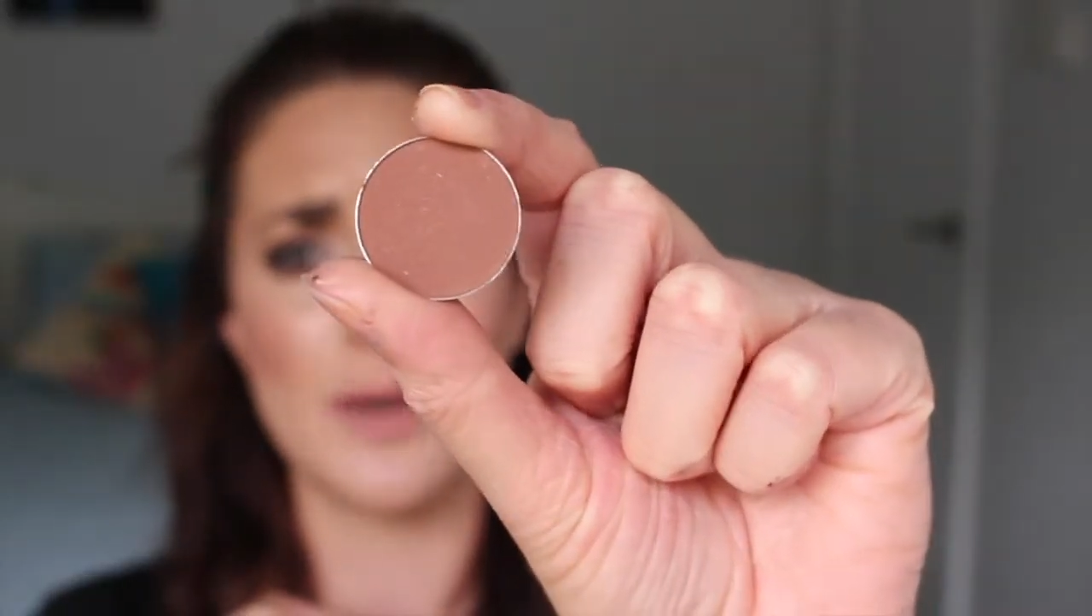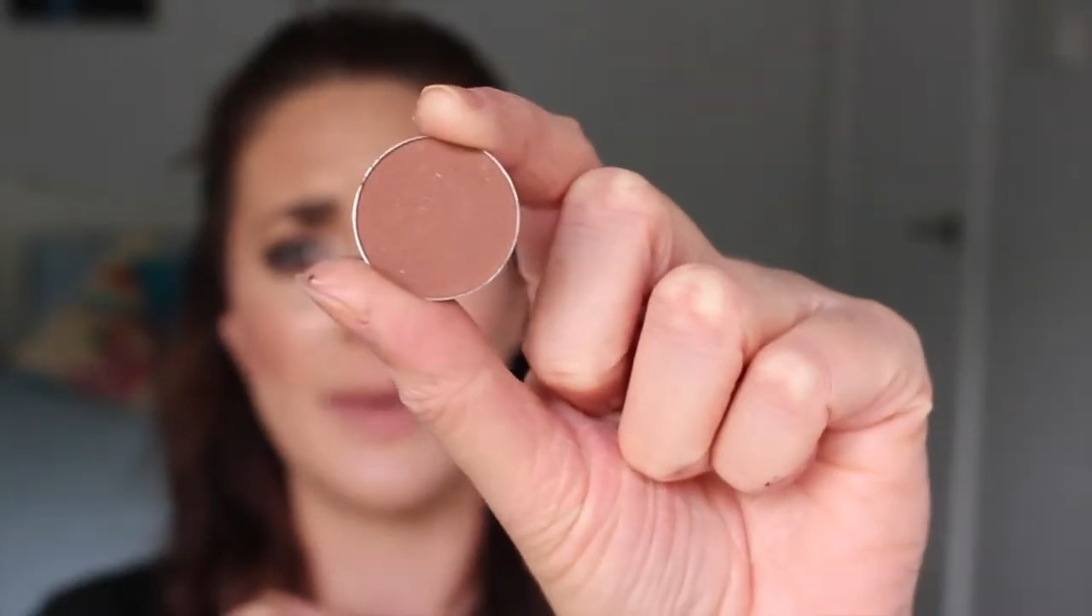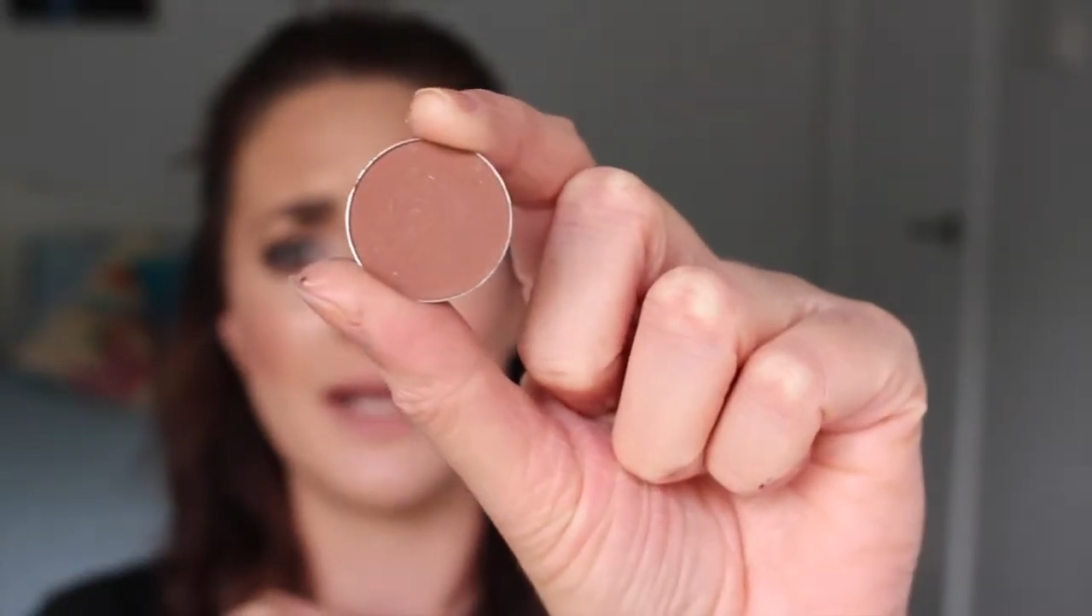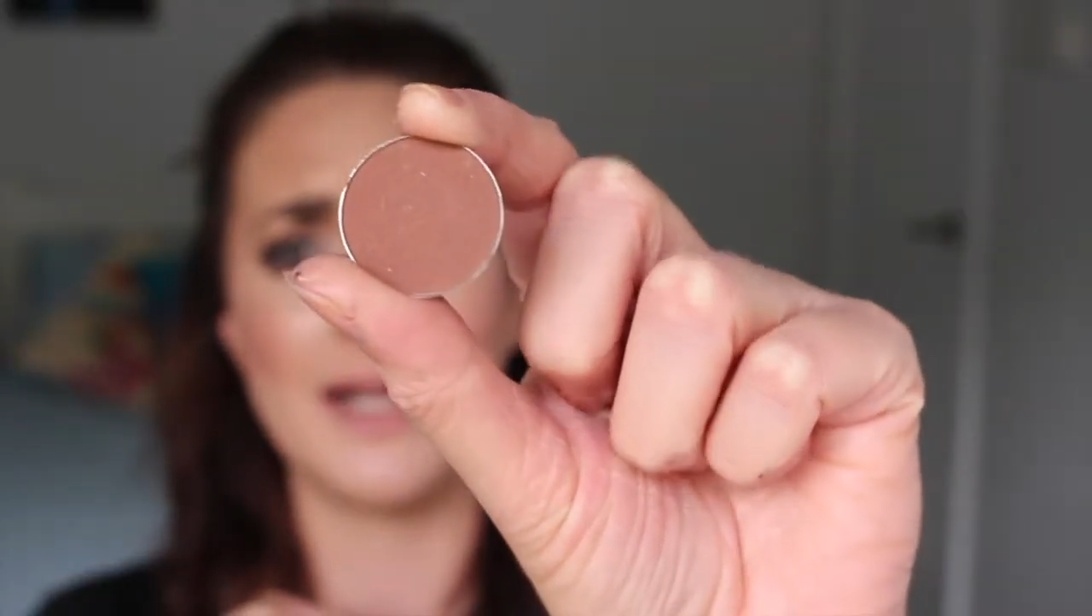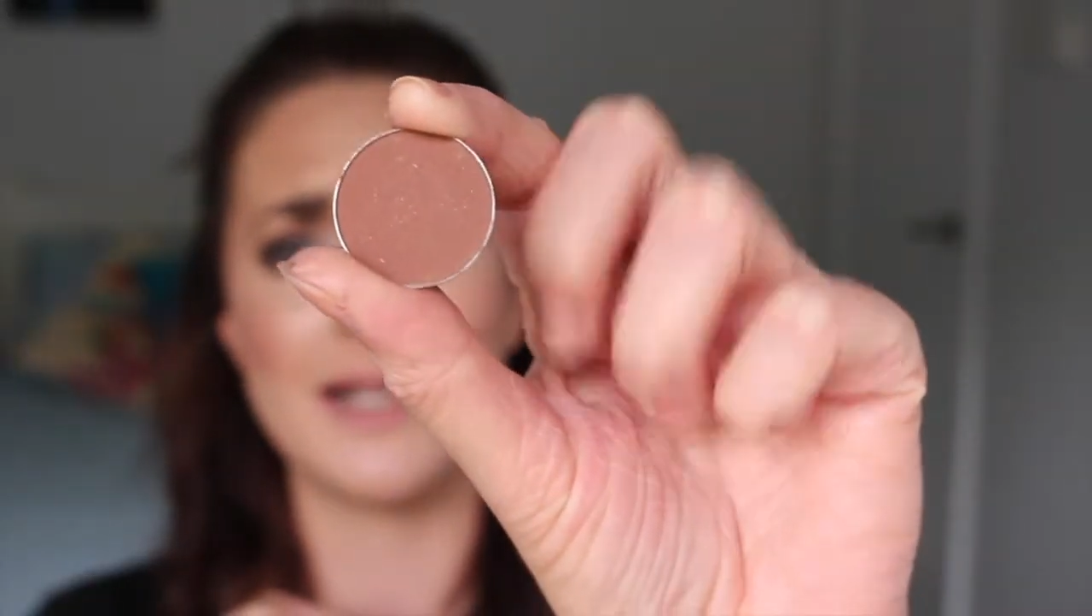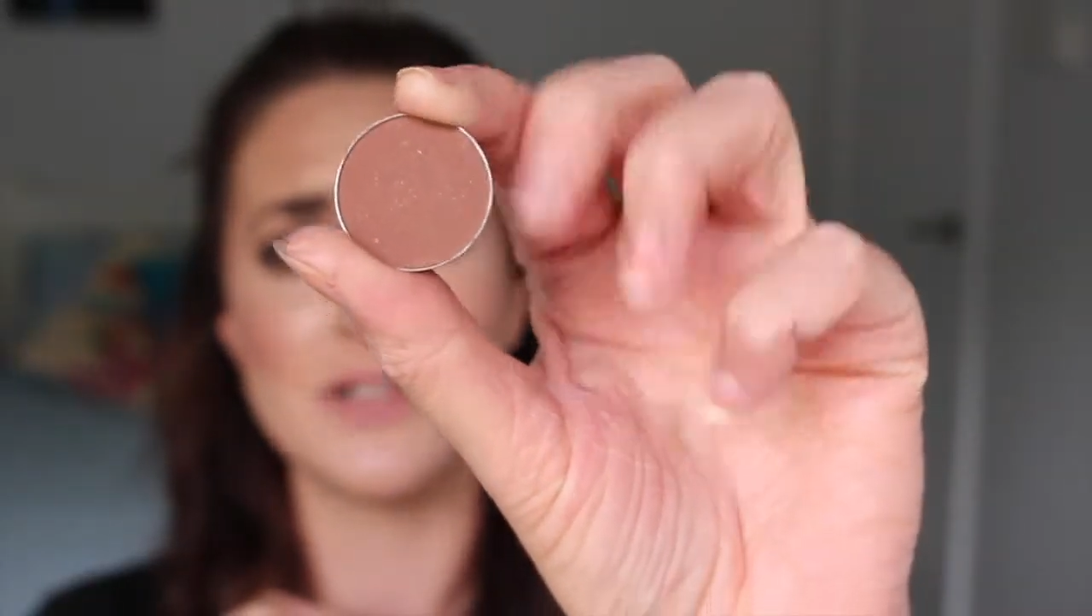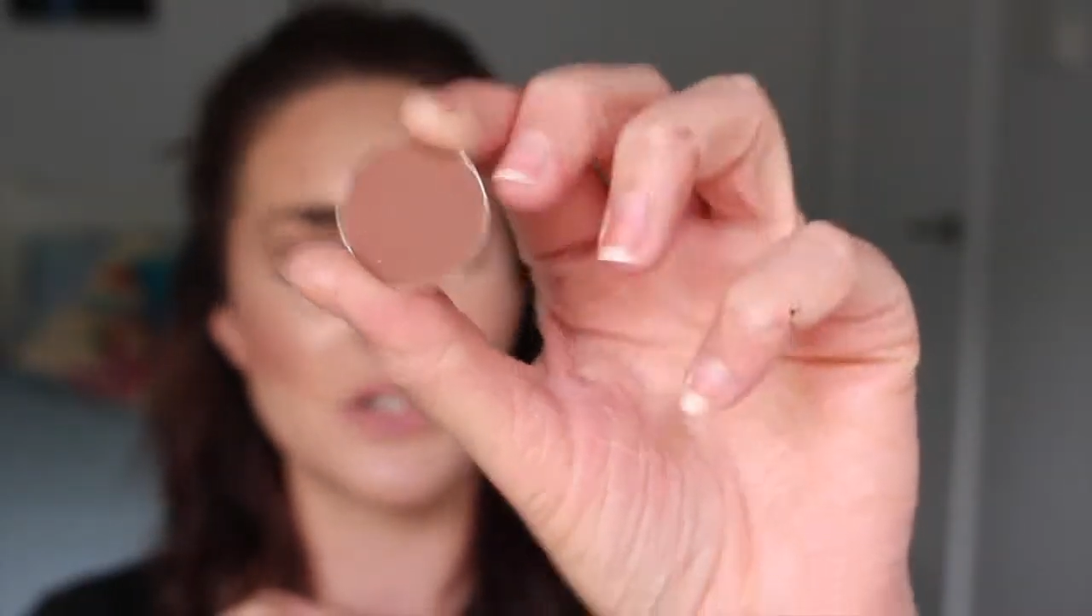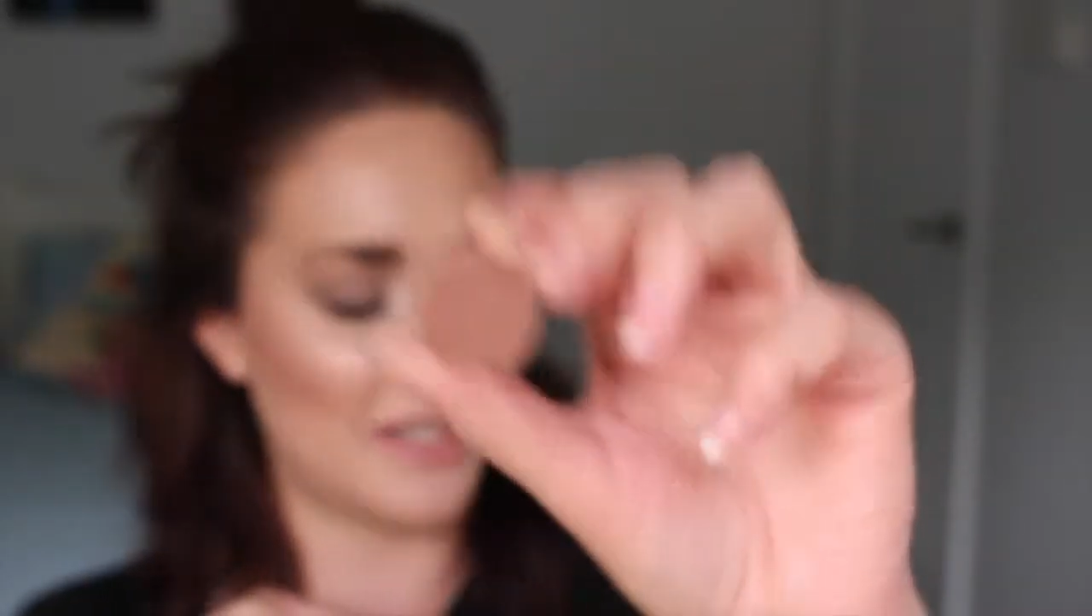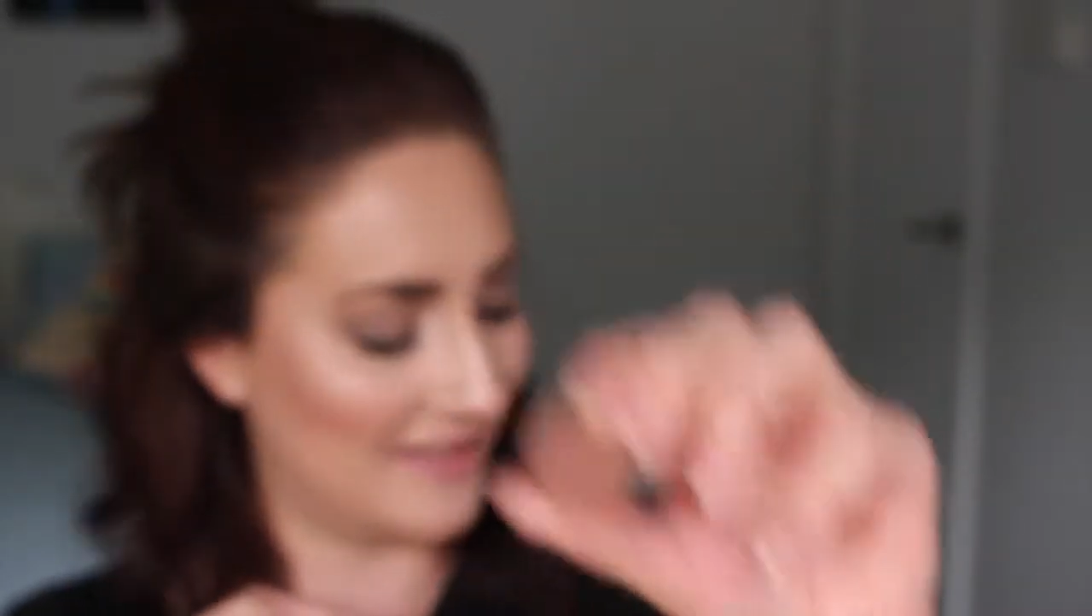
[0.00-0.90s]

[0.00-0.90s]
much.